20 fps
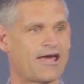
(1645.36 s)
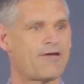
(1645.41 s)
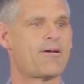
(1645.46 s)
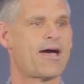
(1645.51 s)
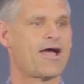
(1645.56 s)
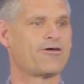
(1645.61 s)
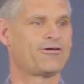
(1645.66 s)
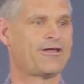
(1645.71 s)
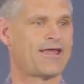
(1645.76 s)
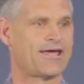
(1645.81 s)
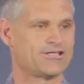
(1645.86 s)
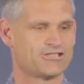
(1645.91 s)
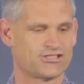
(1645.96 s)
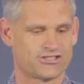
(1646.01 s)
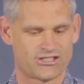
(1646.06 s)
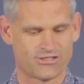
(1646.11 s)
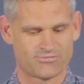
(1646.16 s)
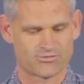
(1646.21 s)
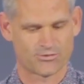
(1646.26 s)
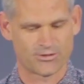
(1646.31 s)
about
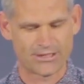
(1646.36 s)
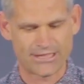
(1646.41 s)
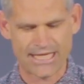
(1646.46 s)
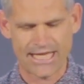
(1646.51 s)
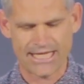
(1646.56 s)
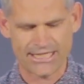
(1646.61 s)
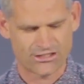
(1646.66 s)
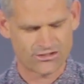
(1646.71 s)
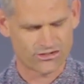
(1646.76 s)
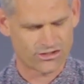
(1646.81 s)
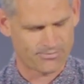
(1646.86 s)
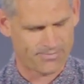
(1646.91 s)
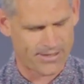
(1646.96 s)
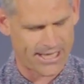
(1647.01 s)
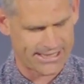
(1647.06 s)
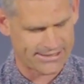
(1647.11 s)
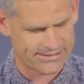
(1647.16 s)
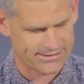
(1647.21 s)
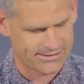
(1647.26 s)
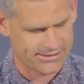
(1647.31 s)
relationships. We need to
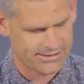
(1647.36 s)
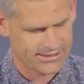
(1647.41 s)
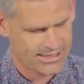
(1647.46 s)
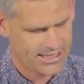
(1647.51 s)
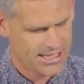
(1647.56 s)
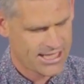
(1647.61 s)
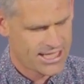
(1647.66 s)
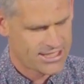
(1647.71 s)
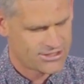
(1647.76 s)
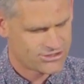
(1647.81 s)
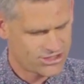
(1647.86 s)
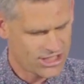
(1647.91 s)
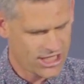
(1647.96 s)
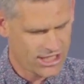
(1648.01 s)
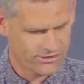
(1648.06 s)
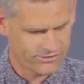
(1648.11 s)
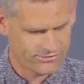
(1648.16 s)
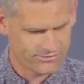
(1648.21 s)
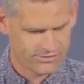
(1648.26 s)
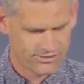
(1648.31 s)
repent.
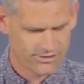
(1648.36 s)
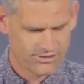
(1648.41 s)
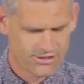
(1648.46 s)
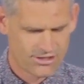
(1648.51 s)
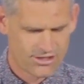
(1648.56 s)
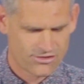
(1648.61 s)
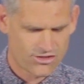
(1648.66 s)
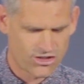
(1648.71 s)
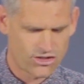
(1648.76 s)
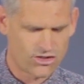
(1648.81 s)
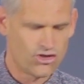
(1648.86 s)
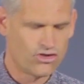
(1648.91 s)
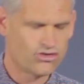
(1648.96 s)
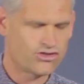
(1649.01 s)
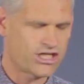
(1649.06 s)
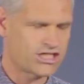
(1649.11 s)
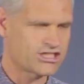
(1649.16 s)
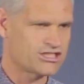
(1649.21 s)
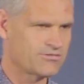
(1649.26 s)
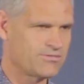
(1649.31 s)
So the New
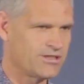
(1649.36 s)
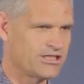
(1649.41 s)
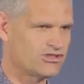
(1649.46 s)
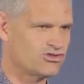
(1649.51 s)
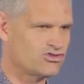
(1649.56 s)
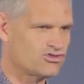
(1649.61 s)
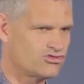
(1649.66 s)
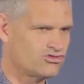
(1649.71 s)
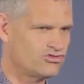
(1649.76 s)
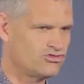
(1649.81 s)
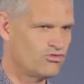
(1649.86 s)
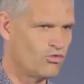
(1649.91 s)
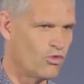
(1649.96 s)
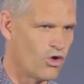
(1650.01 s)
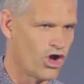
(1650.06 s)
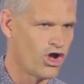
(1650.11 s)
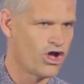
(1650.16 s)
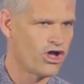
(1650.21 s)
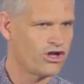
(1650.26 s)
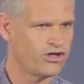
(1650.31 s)
Testament
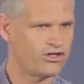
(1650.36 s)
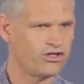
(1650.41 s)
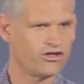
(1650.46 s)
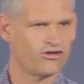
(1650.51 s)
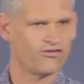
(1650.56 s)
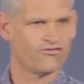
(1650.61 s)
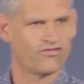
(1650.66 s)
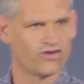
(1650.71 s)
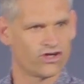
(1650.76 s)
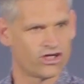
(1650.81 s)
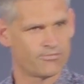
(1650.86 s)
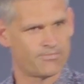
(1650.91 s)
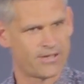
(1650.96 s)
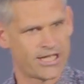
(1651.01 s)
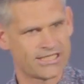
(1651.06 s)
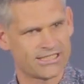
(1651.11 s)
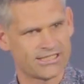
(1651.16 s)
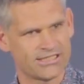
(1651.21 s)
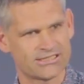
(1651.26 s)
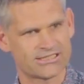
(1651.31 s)
word for
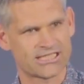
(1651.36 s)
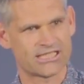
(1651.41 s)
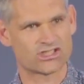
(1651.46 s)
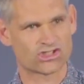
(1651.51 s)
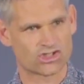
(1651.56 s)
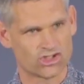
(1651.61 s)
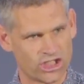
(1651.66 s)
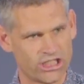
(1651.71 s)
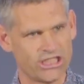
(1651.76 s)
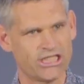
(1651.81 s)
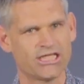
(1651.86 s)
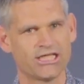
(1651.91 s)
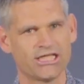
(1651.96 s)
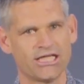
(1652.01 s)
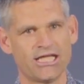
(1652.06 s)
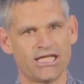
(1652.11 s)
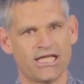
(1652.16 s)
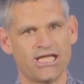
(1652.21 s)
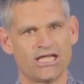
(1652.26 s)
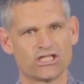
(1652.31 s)
repentance, it's Greek.
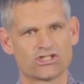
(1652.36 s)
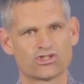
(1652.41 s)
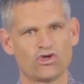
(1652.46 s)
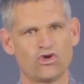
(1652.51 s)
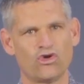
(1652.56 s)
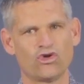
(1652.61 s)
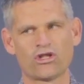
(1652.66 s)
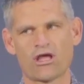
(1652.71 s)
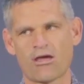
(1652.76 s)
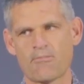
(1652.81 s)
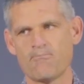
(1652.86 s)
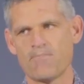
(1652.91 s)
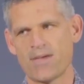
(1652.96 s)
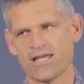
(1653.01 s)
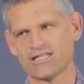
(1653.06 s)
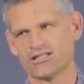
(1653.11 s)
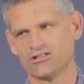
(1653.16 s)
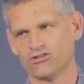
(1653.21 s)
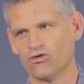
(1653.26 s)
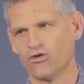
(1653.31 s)
It's called
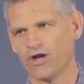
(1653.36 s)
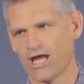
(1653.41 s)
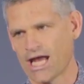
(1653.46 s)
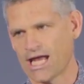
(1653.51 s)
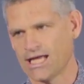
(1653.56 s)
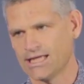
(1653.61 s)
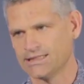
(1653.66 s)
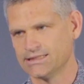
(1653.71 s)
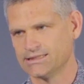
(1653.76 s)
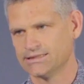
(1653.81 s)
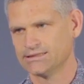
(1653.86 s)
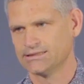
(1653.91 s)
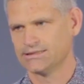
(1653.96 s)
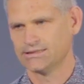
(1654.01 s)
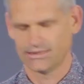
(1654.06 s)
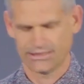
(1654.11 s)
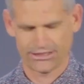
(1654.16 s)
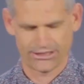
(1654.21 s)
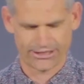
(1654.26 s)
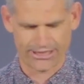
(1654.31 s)
metanoia,
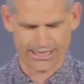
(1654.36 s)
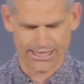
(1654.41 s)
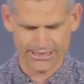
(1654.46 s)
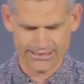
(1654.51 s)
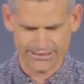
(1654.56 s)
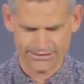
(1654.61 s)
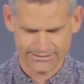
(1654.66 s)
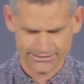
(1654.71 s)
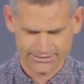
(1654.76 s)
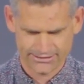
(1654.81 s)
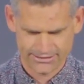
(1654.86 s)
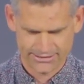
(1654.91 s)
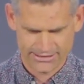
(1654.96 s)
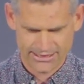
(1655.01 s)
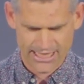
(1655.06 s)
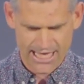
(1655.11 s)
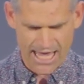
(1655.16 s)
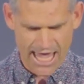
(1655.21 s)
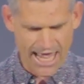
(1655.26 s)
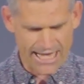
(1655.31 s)
okay?
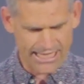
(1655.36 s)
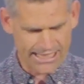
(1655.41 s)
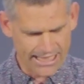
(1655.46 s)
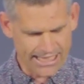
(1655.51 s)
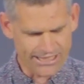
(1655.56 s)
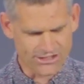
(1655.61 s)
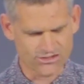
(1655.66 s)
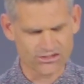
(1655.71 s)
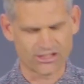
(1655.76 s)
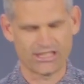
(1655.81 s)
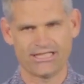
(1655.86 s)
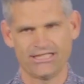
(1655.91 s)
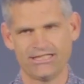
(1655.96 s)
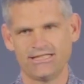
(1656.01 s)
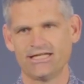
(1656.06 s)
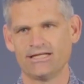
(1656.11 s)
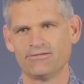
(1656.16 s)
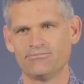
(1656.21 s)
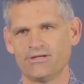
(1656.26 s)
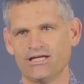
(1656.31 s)
And
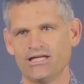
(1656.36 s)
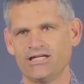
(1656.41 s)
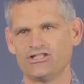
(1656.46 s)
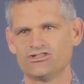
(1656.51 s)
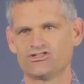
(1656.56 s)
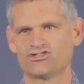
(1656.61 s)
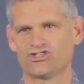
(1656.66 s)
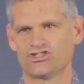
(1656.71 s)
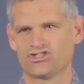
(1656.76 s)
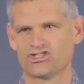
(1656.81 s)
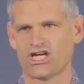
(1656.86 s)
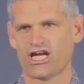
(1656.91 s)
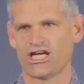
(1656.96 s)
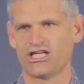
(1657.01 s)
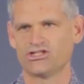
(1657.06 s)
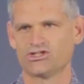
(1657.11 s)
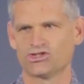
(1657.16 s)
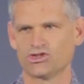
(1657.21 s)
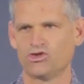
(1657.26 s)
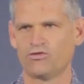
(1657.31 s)
literally, it means to
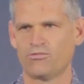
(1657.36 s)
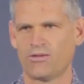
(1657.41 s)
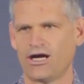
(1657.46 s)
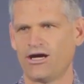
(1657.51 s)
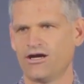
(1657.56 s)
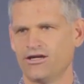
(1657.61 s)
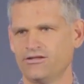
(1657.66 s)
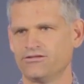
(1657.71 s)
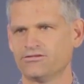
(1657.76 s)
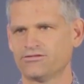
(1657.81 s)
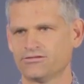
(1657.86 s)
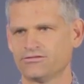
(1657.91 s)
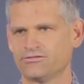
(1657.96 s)
change your mind.